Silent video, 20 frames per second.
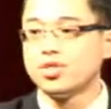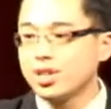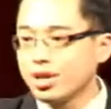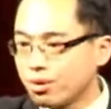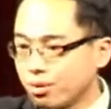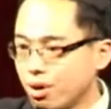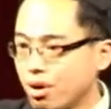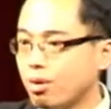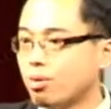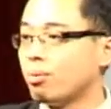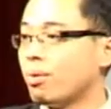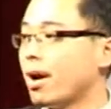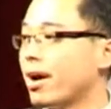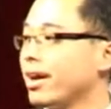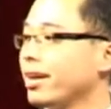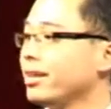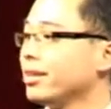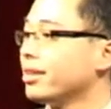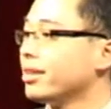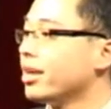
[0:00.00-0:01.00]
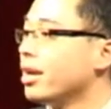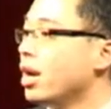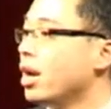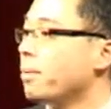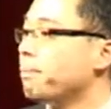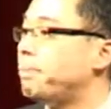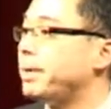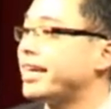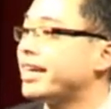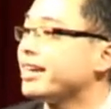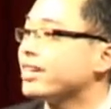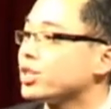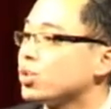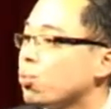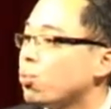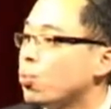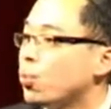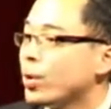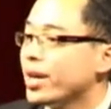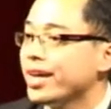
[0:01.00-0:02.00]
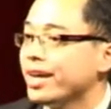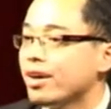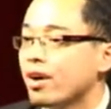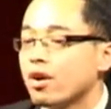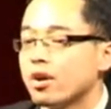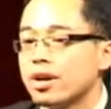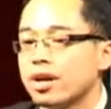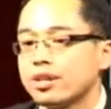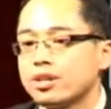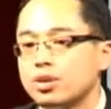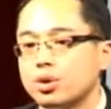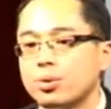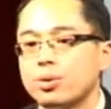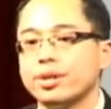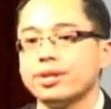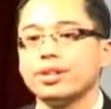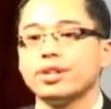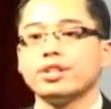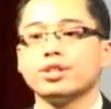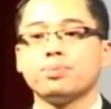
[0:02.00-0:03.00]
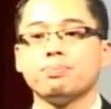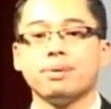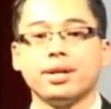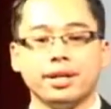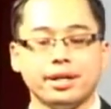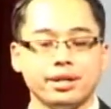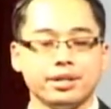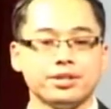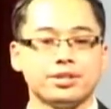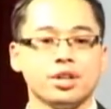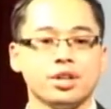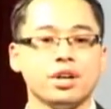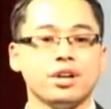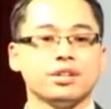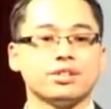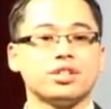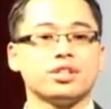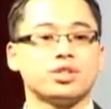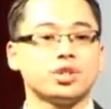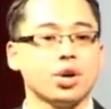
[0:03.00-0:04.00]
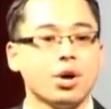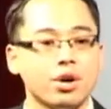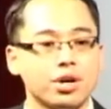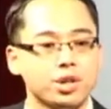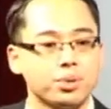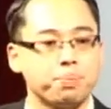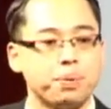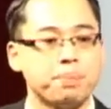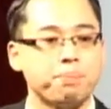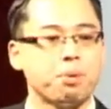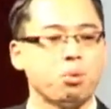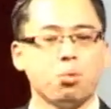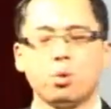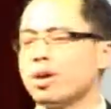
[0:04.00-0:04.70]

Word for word: Zero, right? Because we are not doing these meetings to charge people.